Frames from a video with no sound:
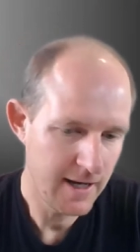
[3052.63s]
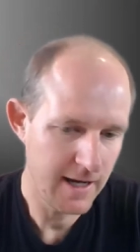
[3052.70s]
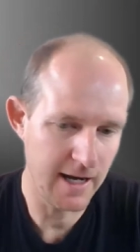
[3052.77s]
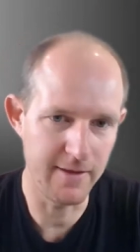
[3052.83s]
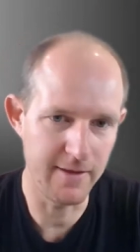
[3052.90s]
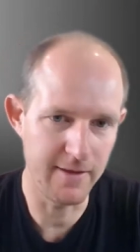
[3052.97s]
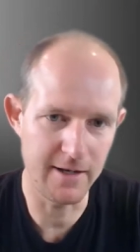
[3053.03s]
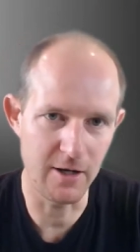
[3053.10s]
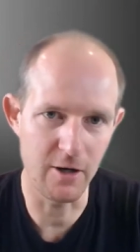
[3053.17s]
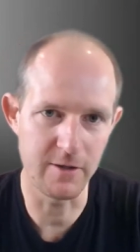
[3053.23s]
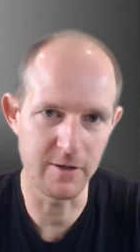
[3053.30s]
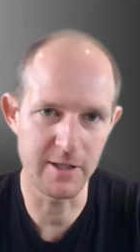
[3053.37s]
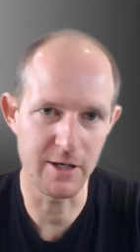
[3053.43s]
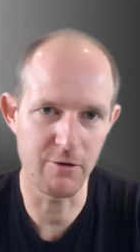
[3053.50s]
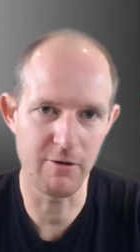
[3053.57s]
and then to
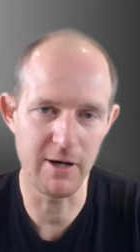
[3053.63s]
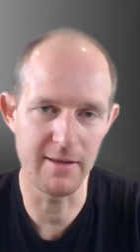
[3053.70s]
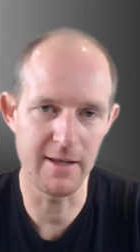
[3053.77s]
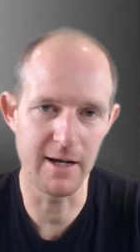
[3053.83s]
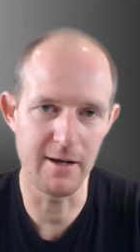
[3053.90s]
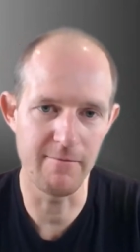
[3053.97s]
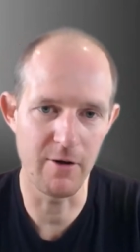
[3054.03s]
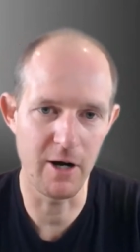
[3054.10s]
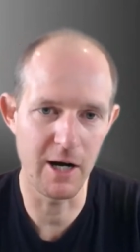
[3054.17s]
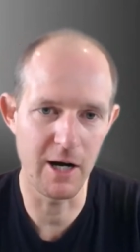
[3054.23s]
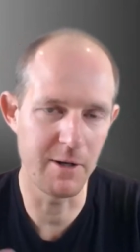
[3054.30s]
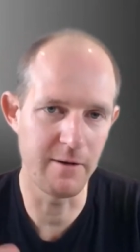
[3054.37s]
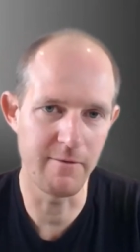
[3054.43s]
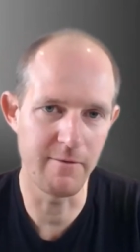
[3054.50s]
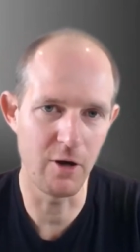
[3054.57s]
obviously create that
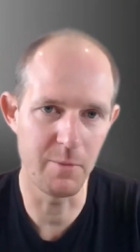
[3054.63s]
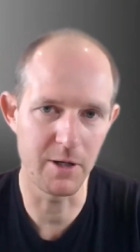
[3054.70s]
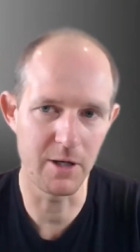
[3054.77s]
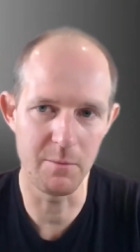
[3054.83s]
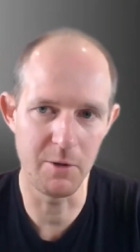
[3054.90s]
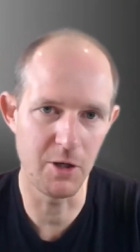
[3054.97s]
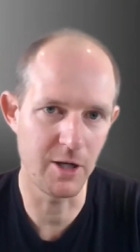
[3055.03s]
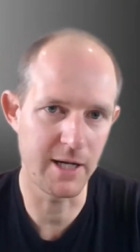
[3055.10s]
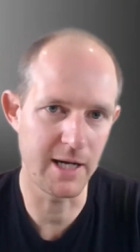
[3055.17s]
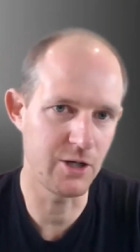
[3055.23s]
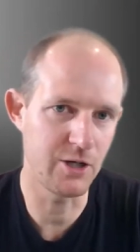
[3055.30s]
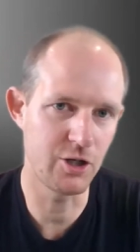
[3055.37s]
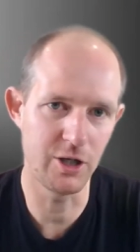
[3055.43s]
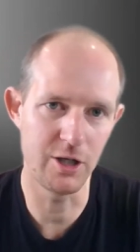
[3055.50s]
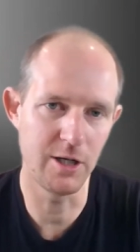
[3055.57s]
environment of open
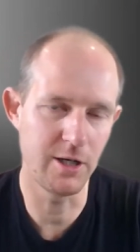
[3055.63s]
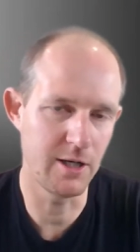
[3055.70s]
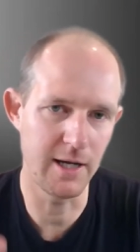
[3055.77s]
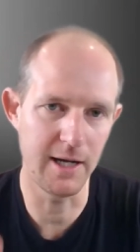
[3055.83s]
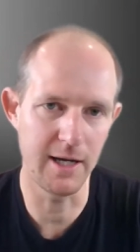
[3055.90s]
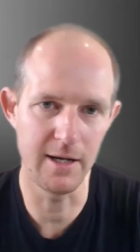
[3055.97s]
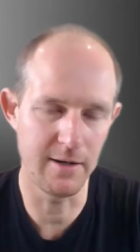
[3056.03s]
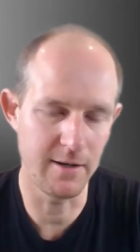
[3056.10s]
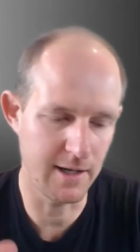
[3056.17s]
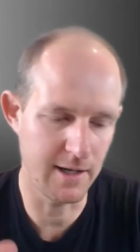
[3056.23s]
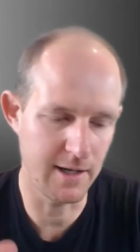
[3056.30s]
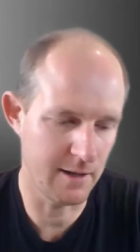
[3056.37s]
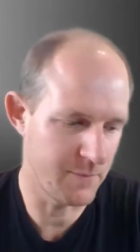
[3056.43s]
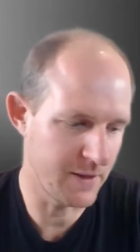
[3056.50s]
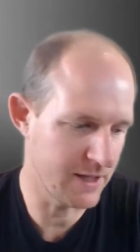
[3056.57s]
communication and
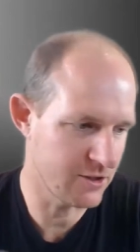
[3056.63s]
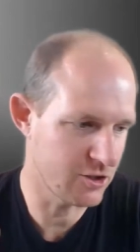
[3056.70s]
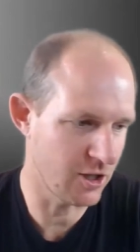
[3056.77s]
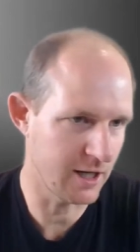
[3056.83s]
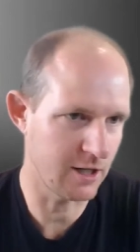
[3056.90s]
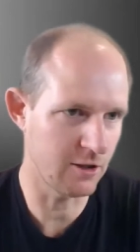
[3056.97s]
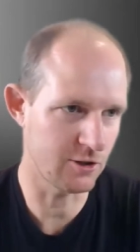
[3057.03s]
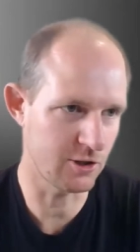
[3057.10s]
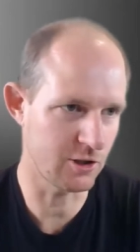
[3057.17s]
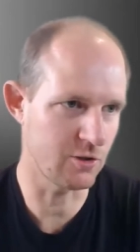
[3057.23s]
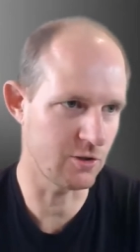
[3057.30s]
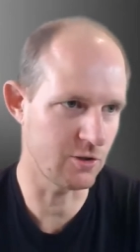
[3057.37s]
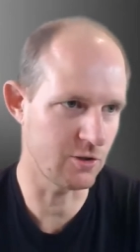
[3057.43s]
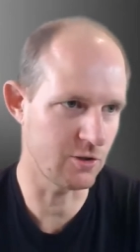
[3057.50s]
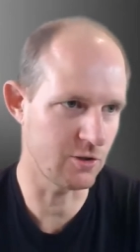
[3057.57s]
um, and psychological
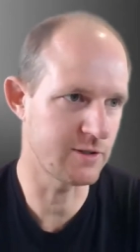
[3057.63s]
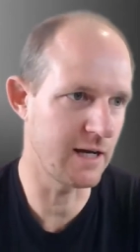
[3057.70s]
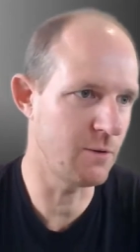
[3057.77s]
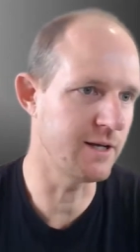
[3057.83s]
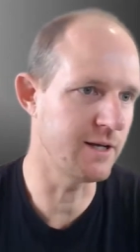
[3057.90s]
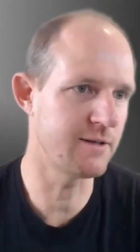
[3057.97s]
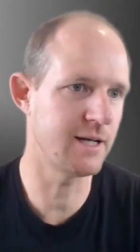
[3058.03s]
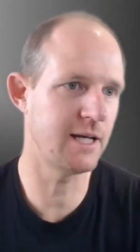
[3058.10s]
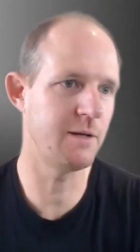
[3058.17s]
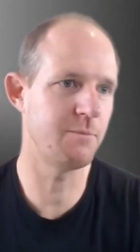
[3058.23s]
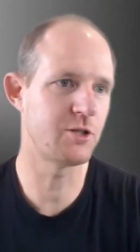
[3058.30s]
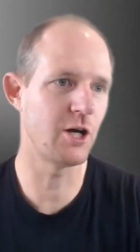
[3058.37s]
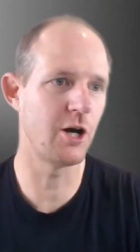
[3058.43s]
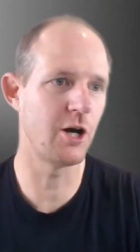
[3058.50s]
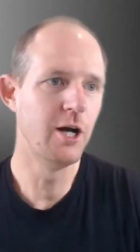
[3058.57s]
safety within a
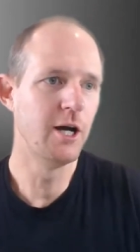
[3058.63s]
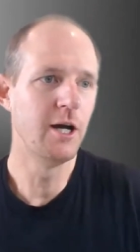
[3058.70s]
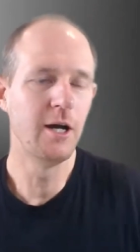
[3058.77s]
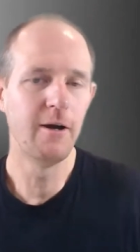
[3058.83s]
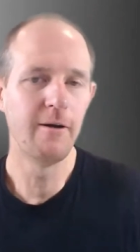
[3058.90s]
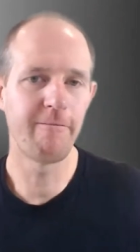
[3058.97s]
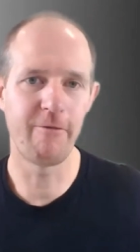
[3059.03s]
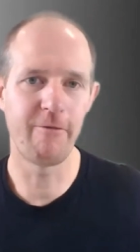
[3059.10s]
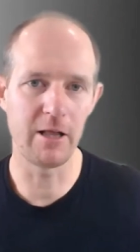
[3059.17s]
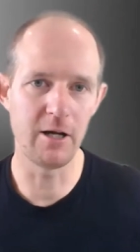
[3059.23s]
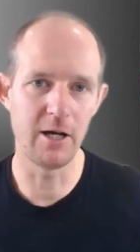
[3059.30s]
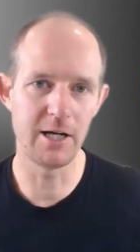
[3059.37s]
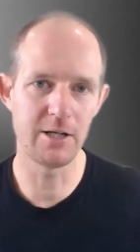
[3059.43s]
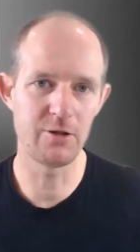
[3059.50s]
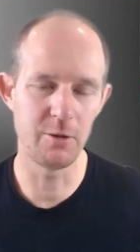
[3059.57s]
team. So,
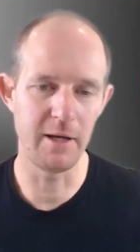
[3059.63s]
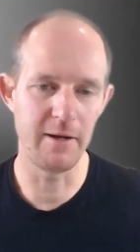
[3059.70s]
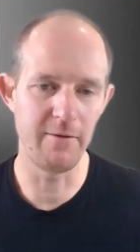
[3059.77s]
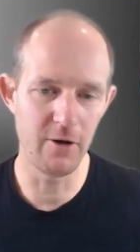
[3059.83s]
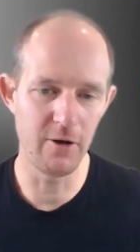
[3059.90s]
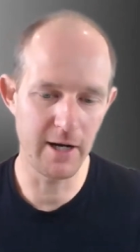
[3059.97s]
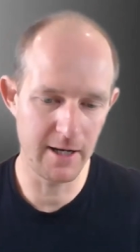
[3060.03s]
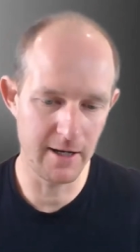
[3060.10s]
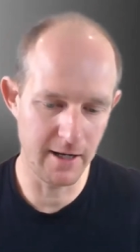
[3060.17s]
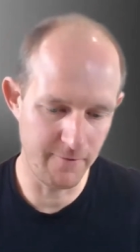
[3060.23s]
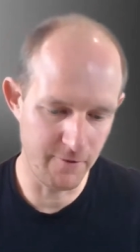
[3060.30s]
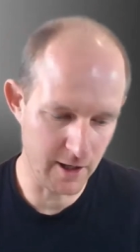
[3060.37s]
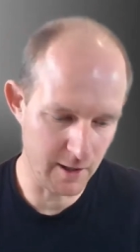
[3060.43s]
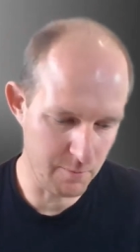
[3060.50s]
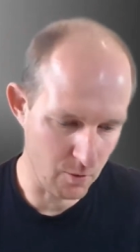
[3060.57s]
frontline soup. If you're gonna
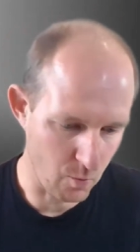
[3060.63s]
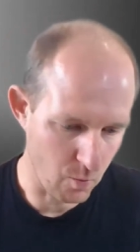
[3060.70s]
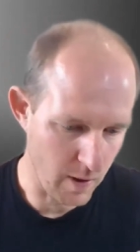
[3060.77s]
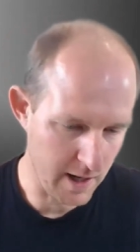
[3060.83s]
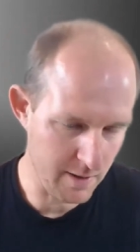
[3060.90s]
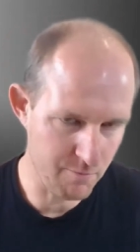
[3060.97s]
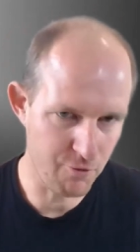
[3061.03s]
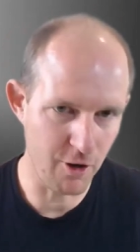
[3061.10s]
if you're gonna put one